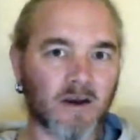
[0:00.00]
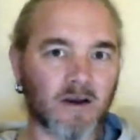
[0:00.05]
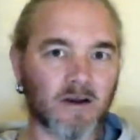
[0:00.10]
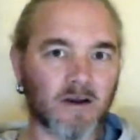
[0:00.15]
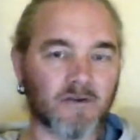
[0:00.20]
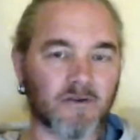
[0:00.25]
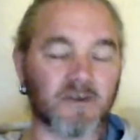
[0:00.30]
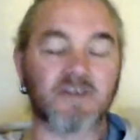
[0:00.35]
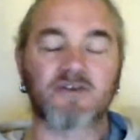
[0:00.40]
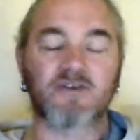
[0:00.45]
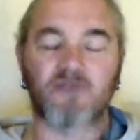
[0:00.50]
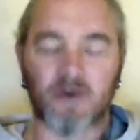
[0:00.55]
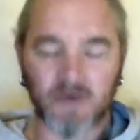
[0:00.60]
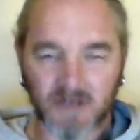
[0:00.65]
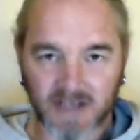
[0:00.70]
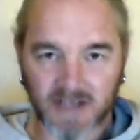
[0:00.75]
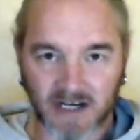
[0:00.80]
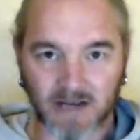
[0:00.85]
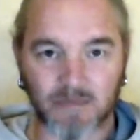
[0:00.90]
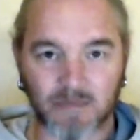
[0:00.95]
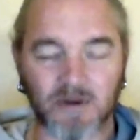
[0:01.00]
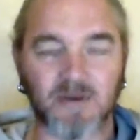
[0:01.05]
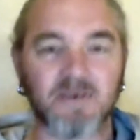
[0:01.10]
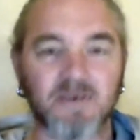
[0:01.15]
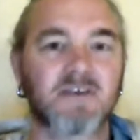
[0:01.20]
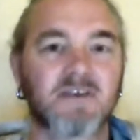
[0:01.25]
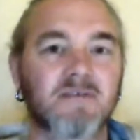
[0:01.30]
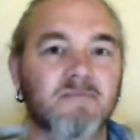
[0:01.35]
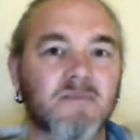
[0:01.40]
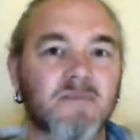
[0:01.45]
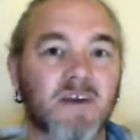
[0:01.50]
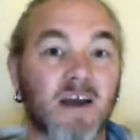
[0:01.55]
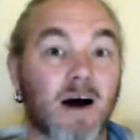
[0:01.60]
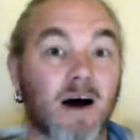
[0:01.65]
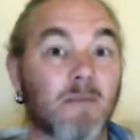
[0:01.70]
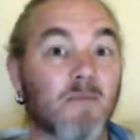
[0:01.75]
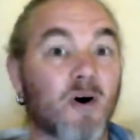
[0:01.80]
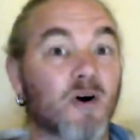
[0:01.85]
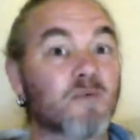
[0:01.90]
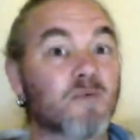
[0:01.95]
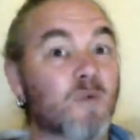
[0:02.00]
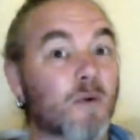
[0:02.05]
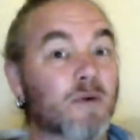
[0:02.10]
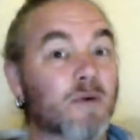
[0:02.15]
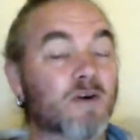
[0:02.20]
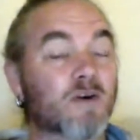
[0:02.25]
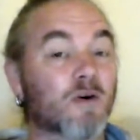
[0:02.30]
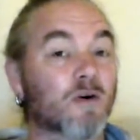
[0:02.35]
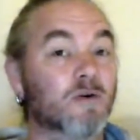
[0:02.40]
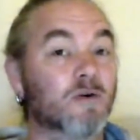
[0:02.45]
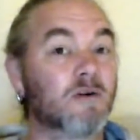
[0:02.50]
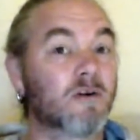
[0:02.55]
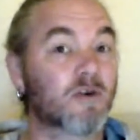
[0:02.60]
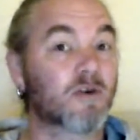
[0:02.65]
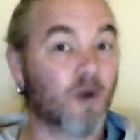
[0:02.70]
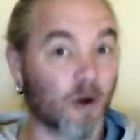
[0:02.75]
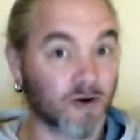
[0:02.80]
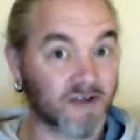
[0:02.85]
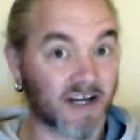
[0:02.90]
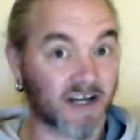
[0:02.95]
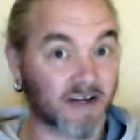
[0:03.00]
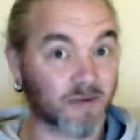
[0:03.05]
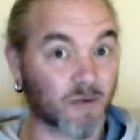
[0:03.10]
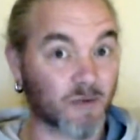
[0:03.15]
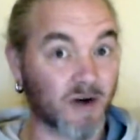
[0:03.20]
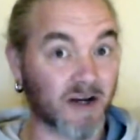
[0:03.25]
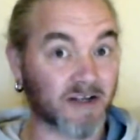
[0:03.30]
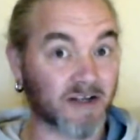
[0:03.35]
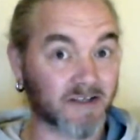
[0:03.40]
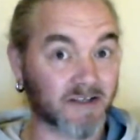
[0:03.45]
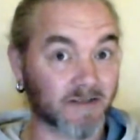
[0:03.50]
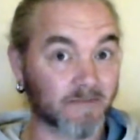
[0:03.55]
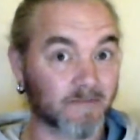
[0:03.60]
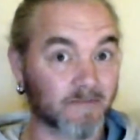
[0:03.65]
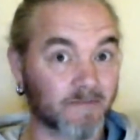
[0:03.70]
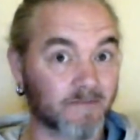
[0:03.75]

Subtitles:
The strong syllables come on what we call content words,